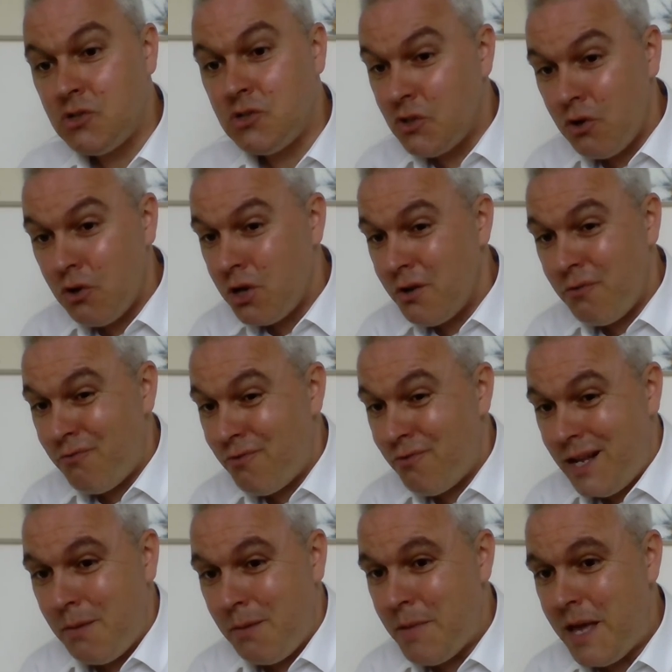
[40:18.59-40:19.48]
It's not going to
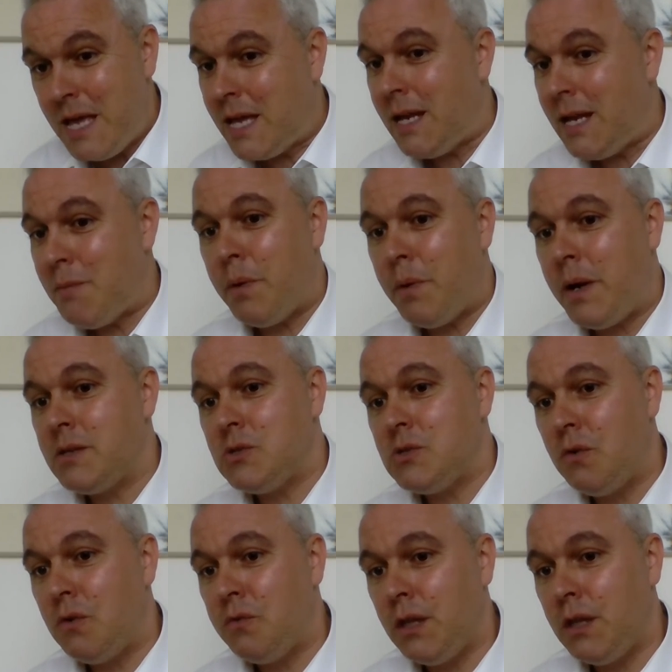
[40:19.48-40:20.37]
really make an
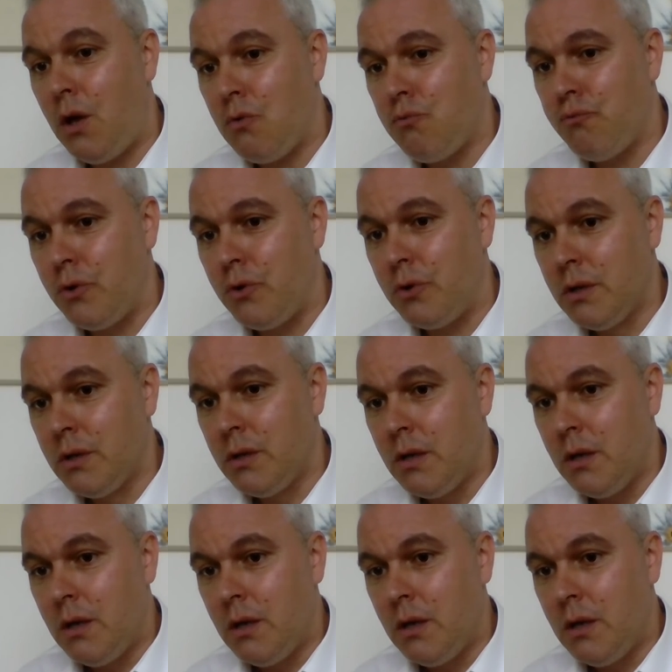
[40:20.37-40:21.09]
impact over the long run.